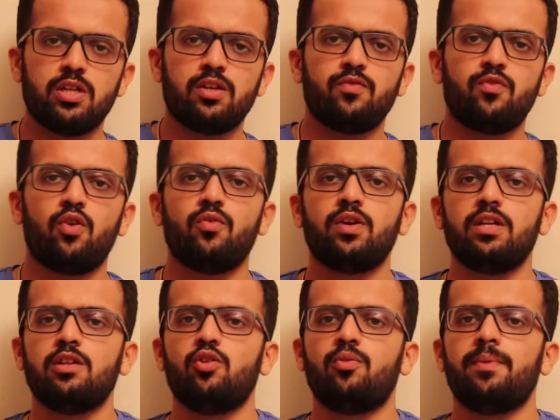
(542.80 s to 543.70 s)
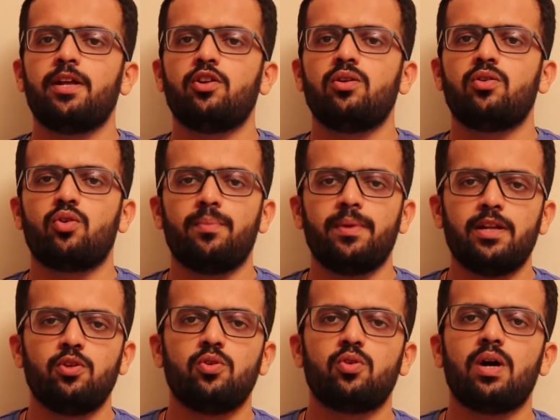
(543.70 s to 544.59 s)
center forward in
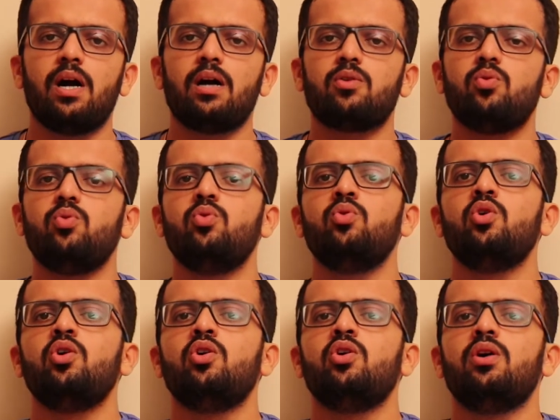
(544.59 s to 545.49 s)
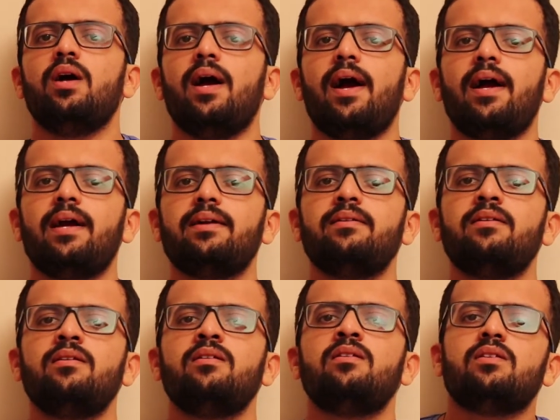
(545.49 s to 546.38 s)
Romelu Lukaku,
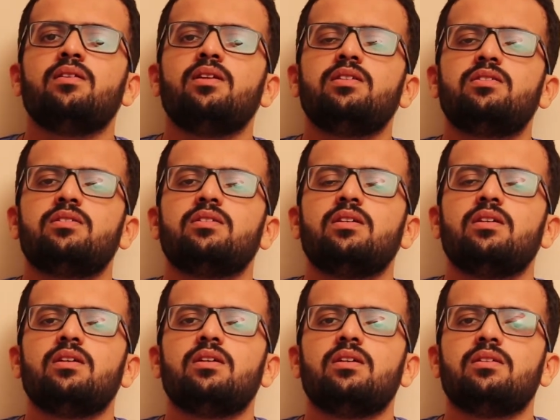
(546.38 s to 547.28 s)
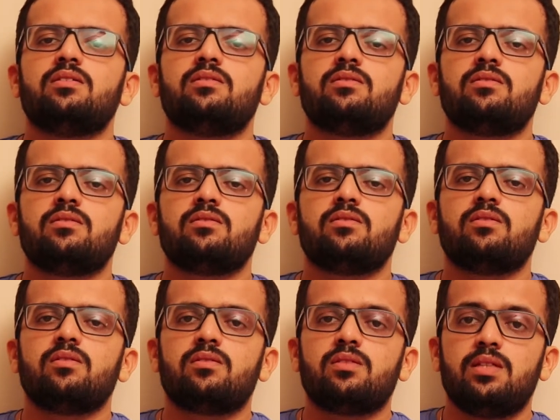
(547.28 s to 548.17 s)
and this is
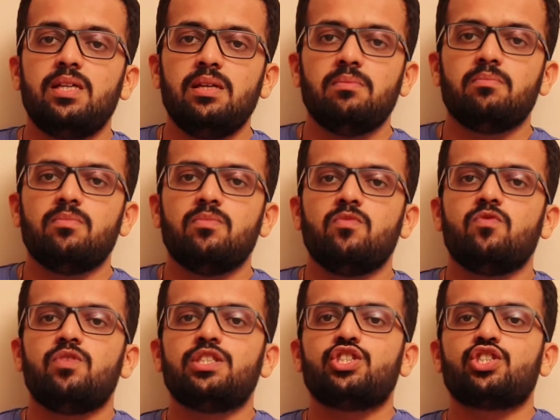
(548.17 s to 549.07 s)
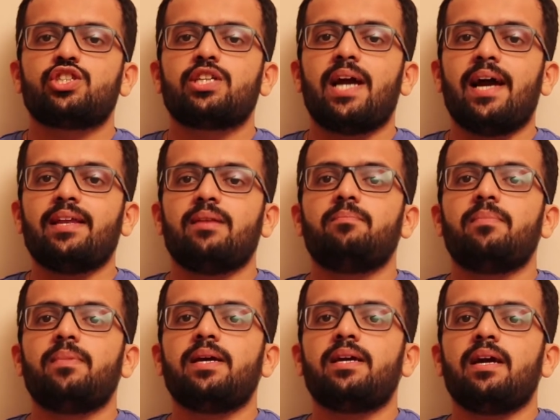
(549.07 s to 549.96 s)
the team which
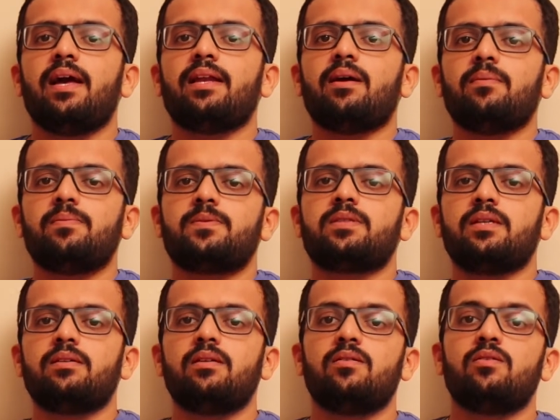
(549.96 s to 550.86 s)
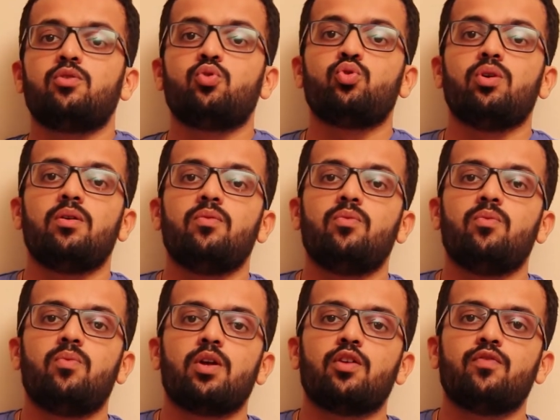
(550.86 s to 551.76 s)
can make an upset to the
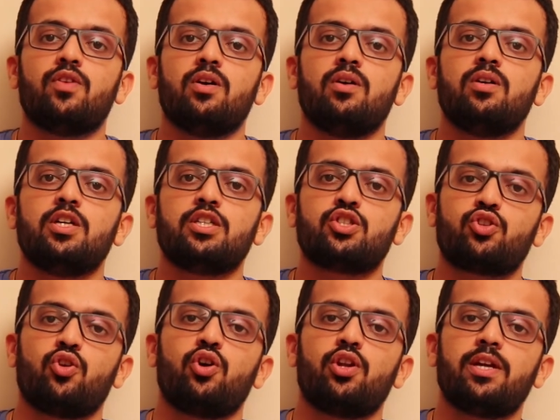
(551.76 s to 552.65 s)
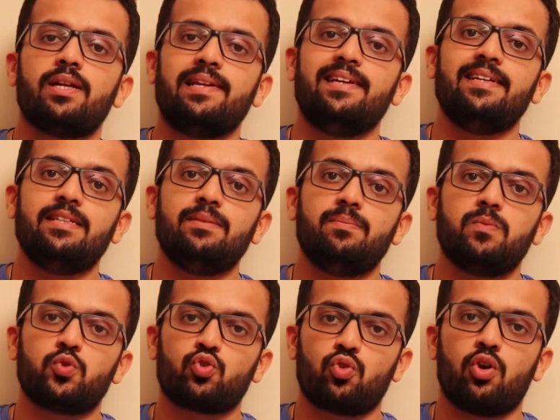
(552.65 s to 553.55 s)
one of the historically
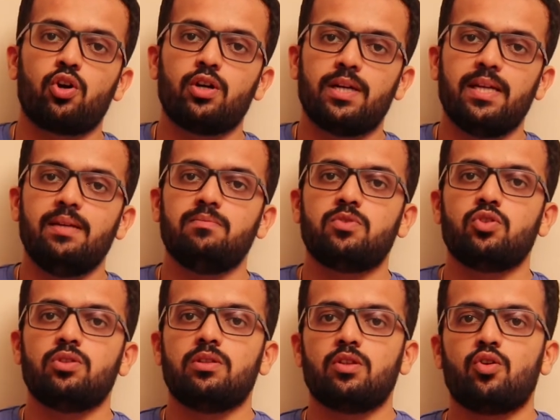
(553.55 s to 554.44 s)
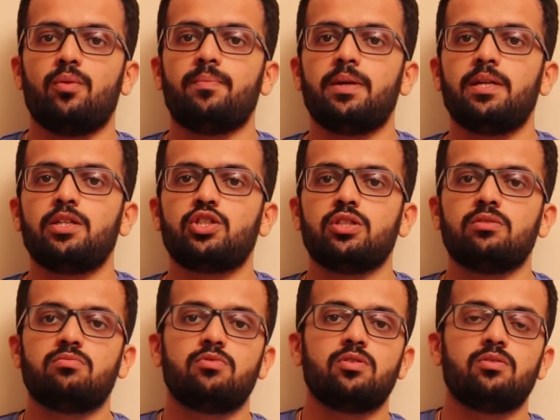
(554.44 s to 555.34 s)
stronger teams in the
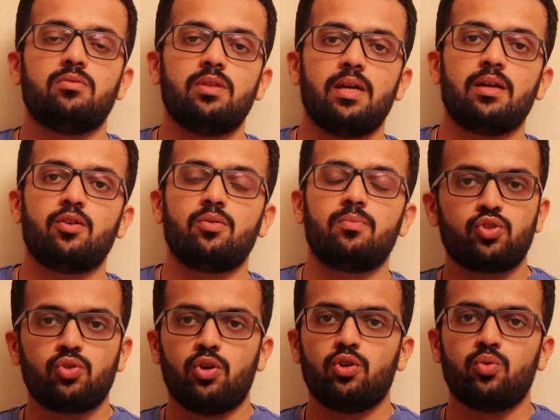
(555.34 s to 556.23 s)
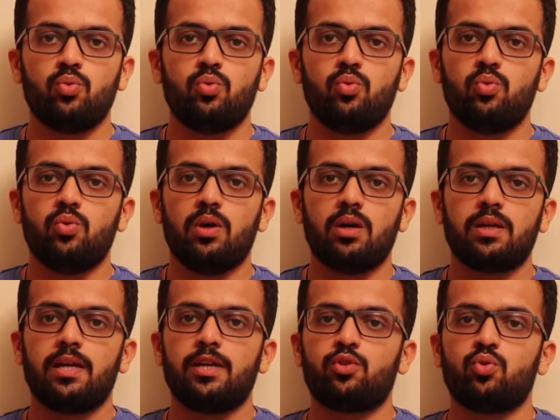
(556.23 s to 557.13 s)
competition. They're sure
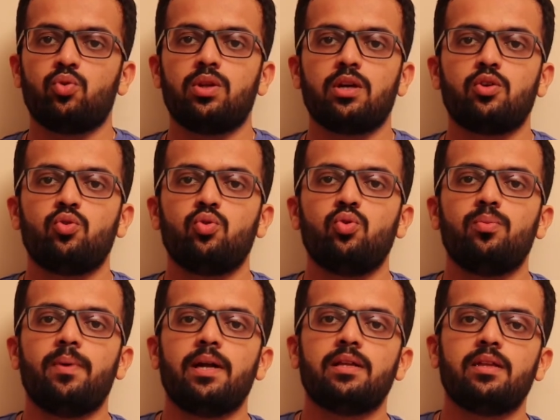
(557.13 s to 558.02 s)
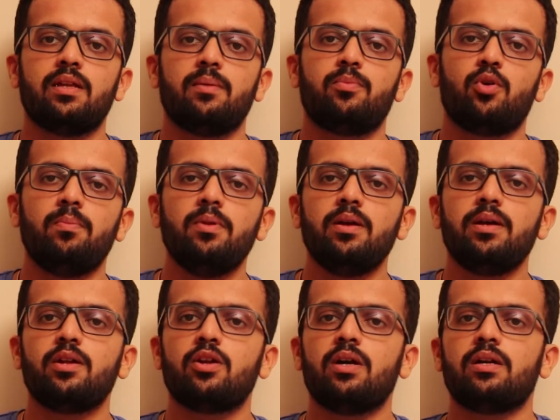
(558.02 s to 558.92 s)
to get through their group, and they're probably
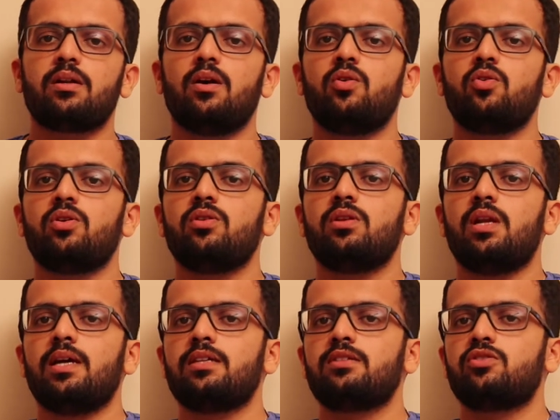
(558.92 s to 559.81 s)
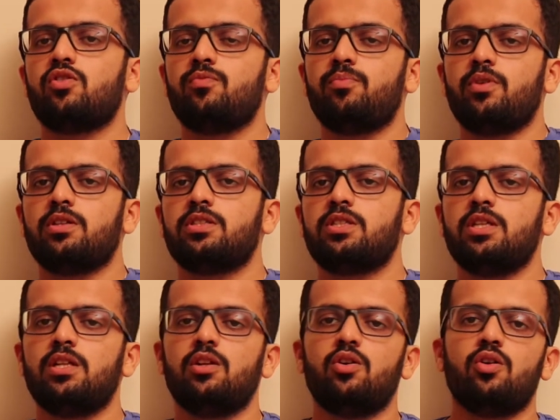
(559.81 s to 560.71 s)
going to encounter the likes of
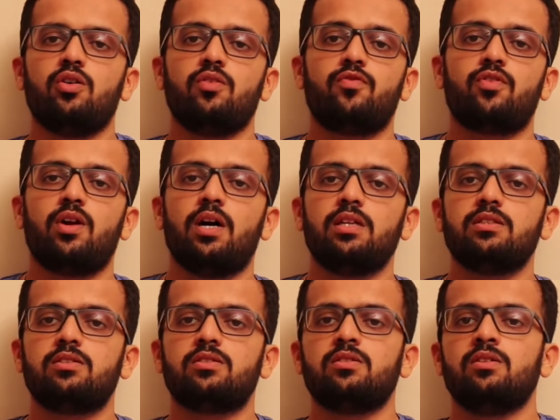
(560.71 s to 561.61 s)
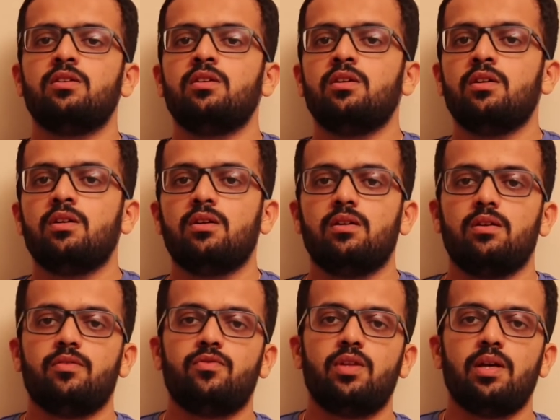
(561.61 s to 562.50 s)
Brazil or France
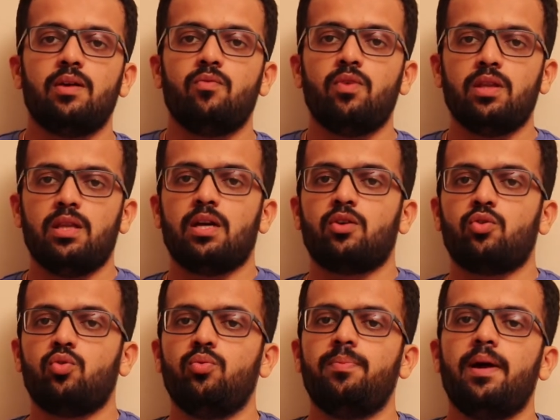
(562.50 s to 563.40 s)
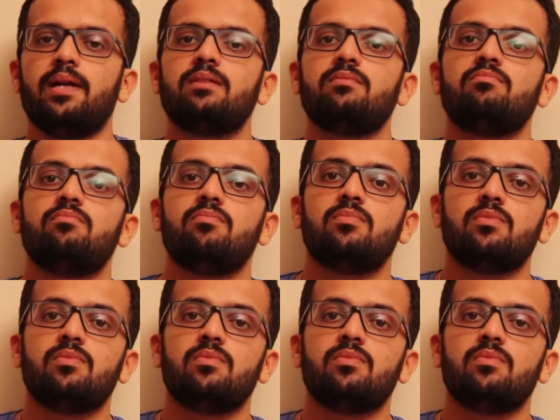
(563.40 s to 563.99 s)
if they win their group. And